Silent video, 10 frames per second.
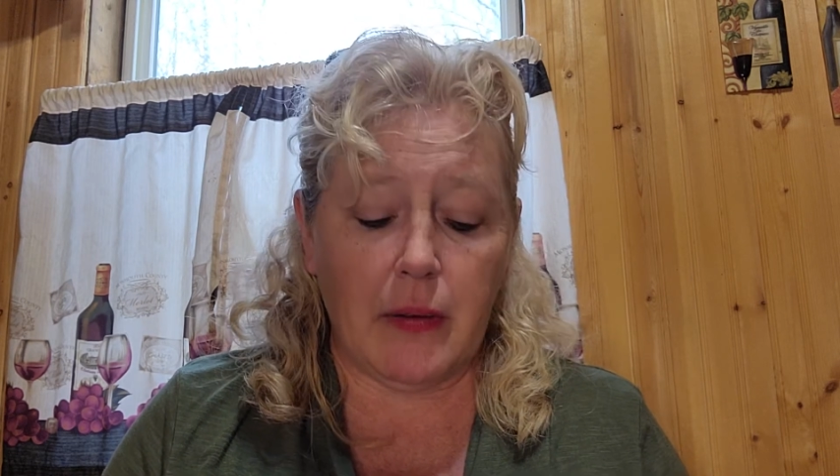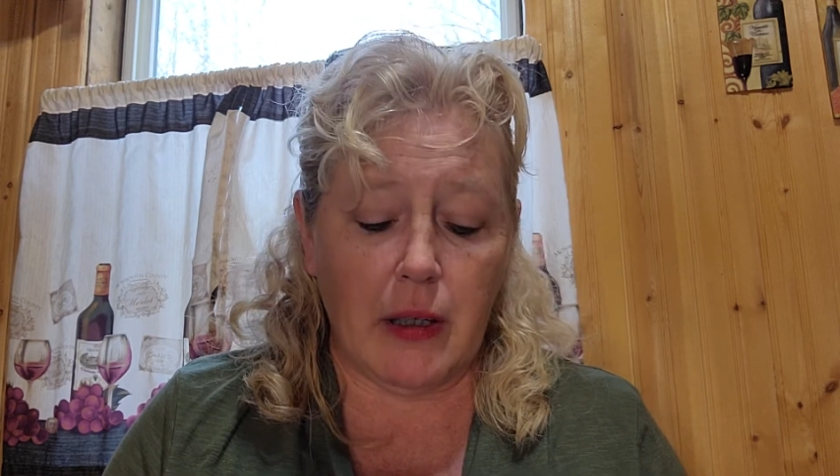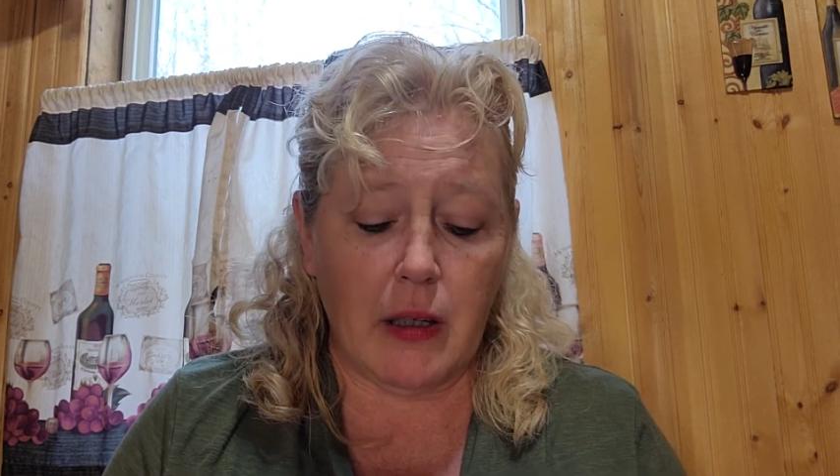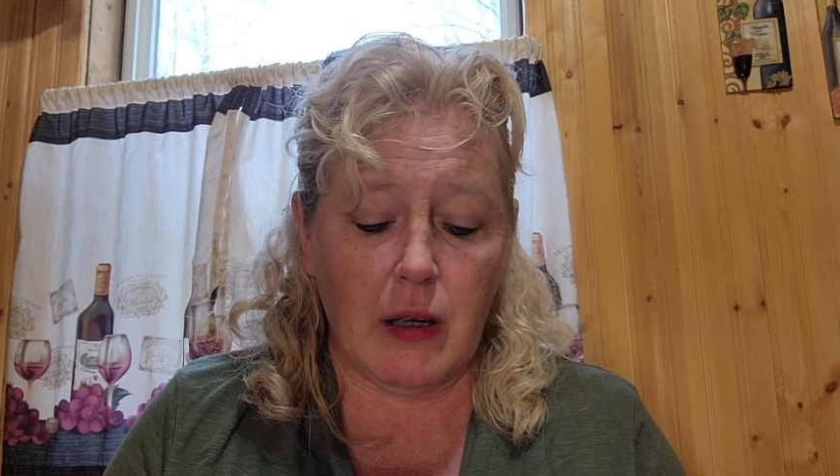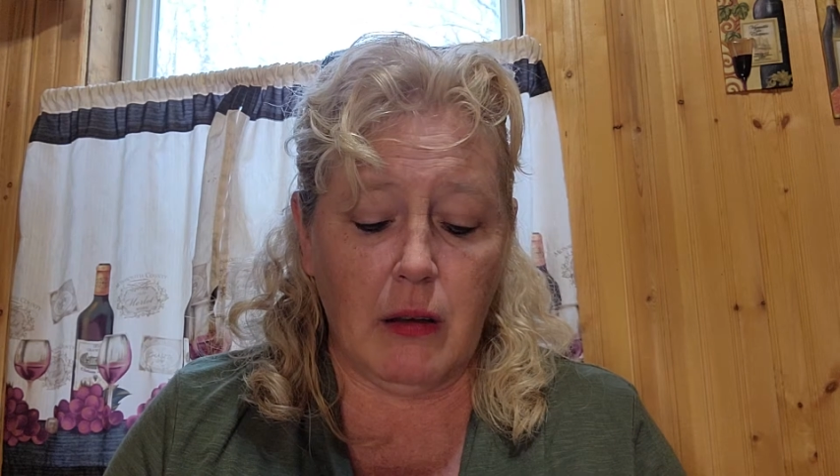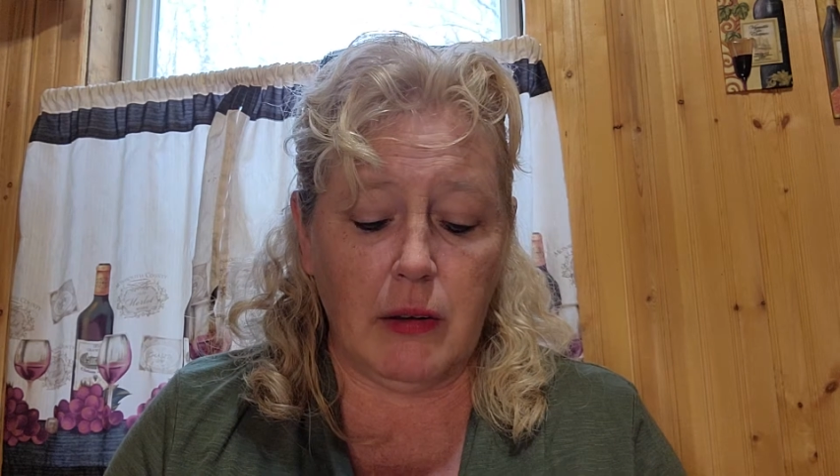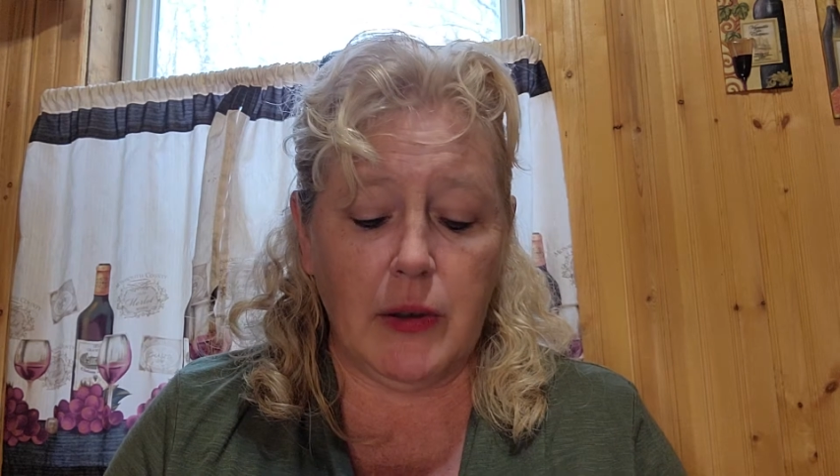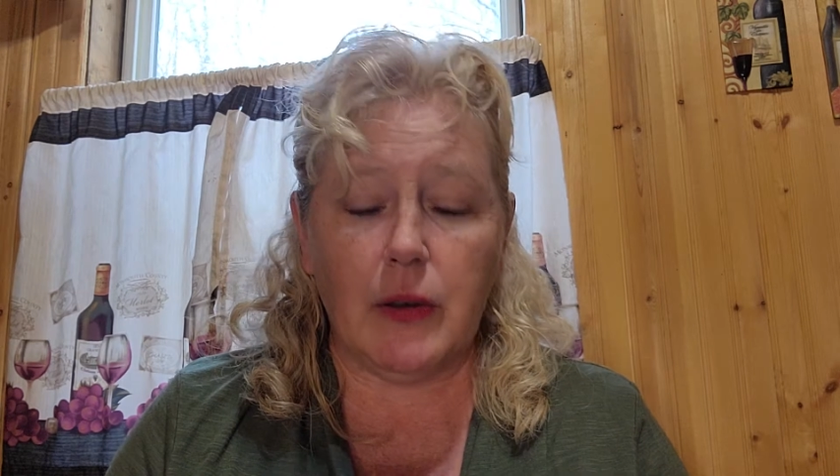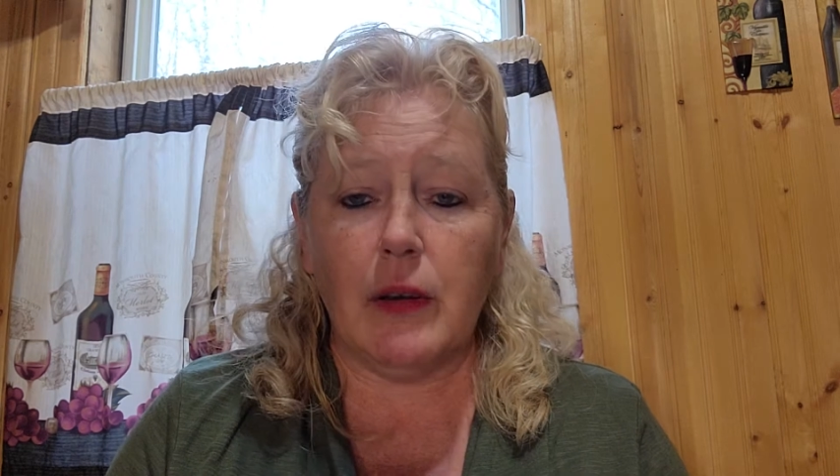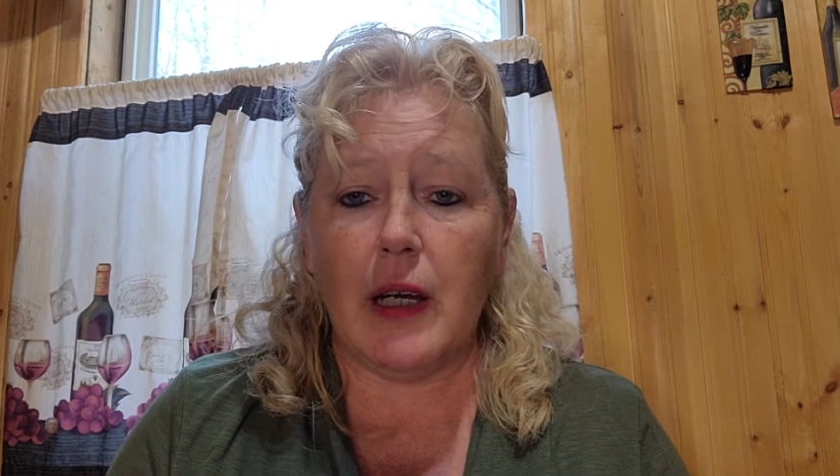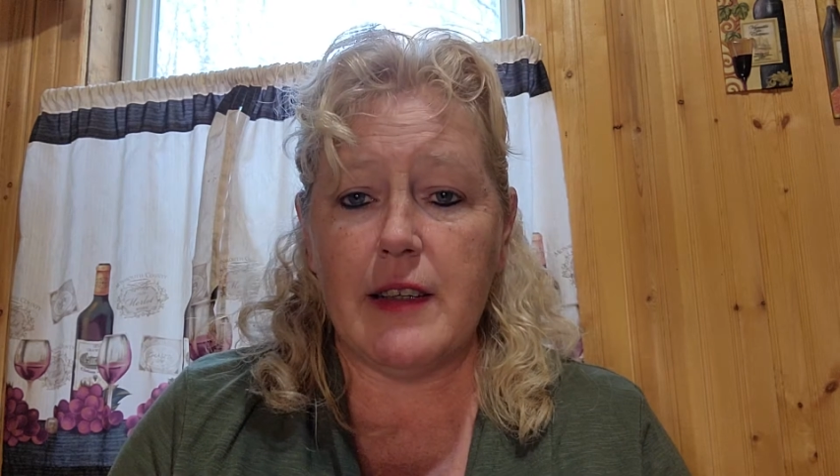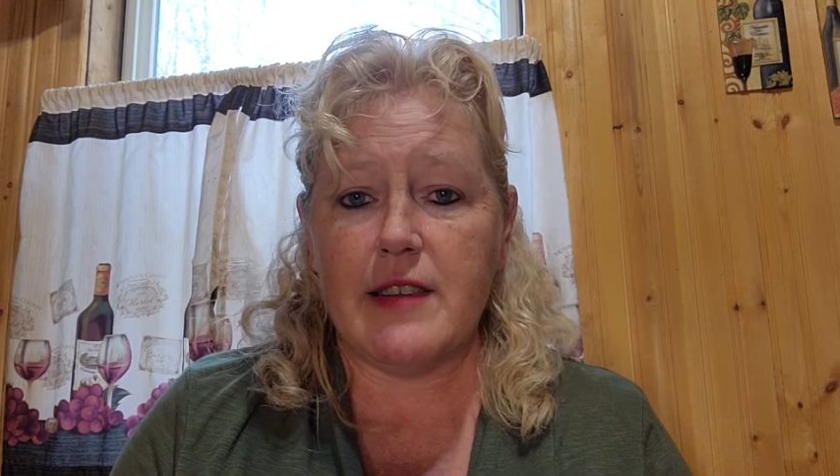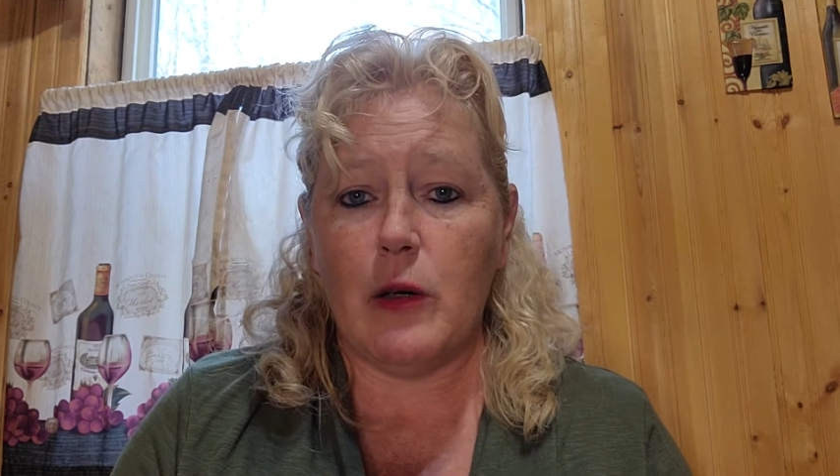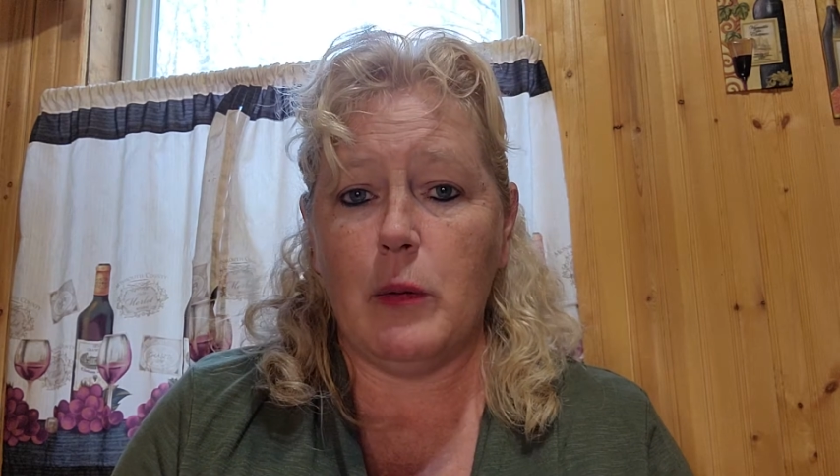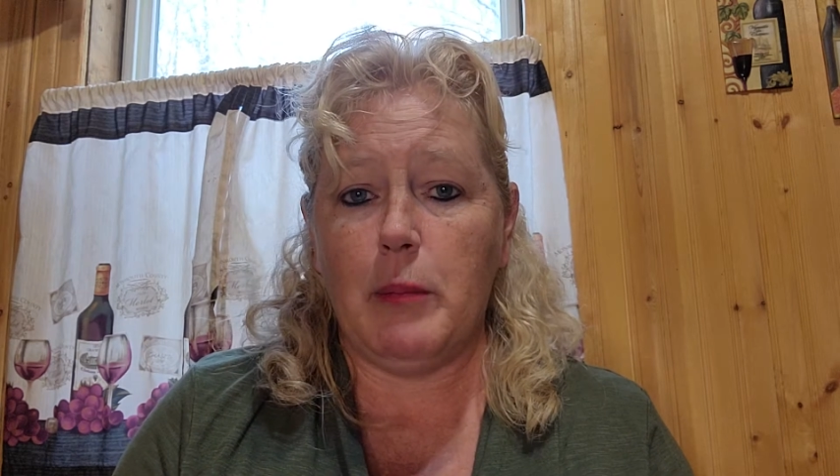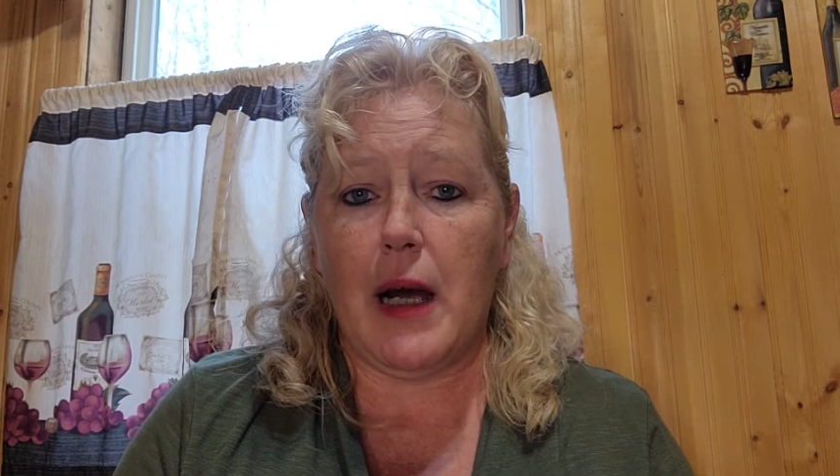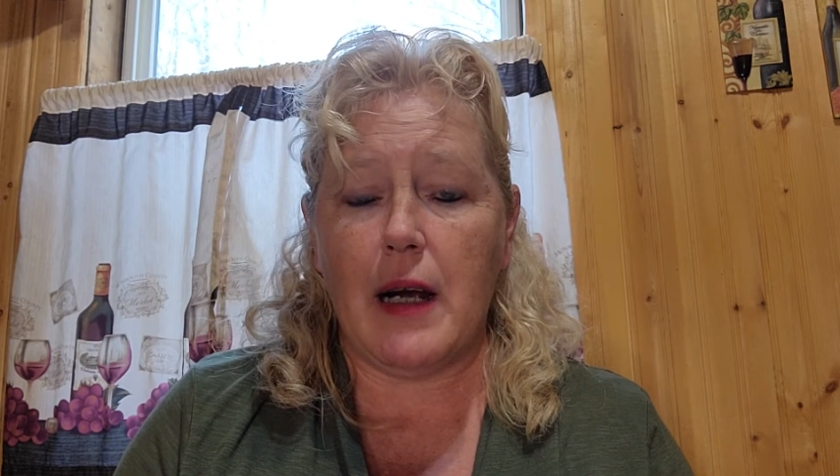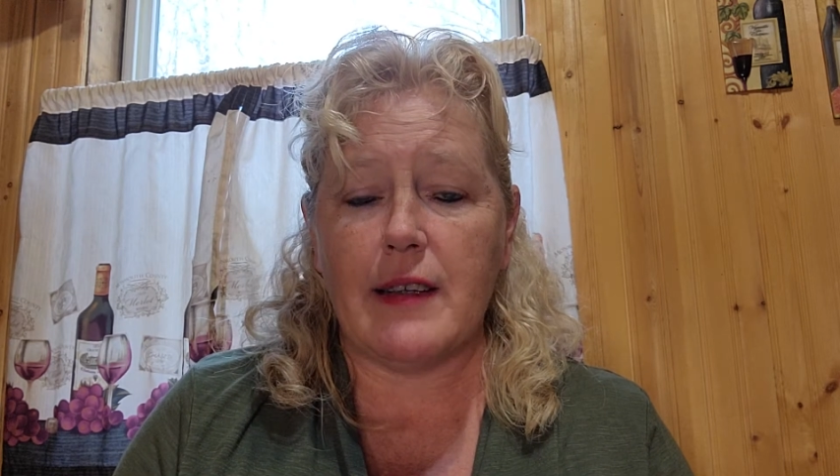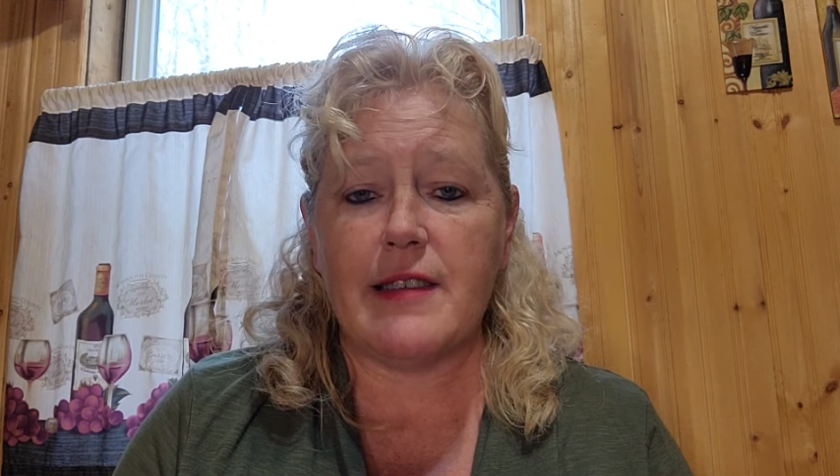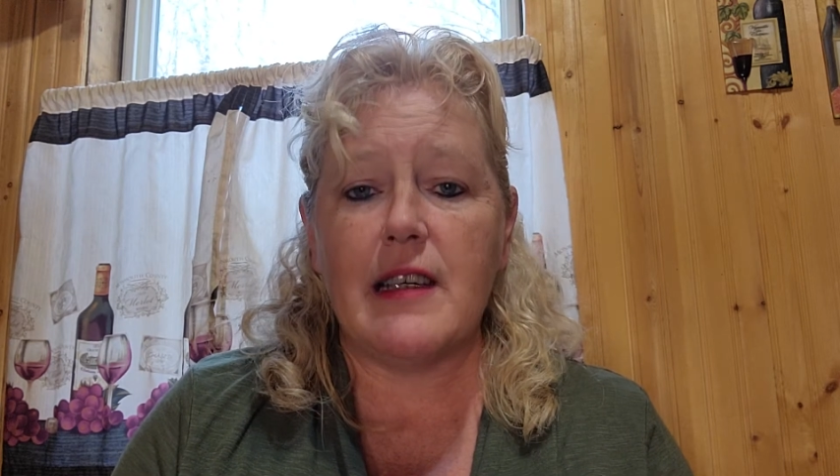and call it your lights out
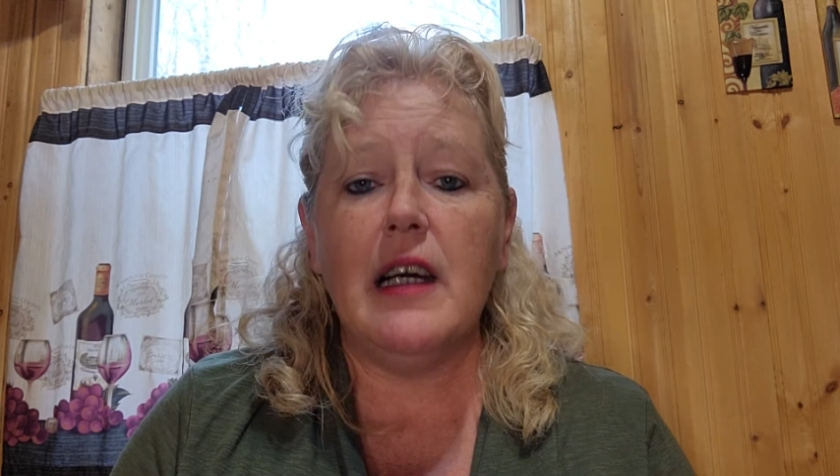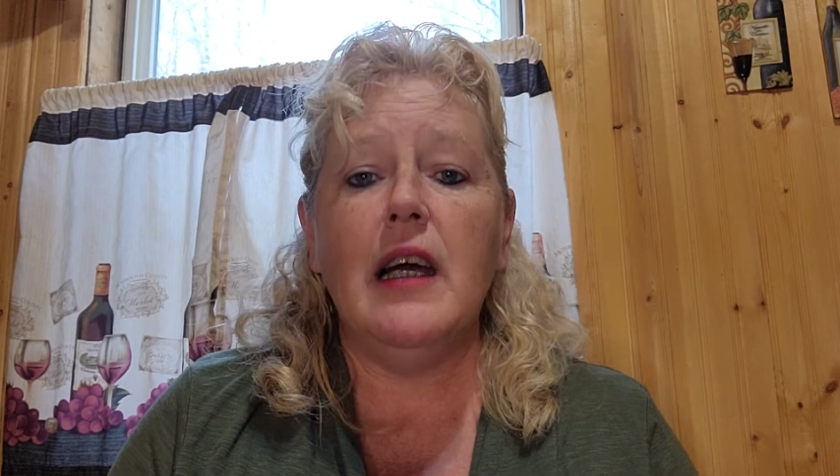box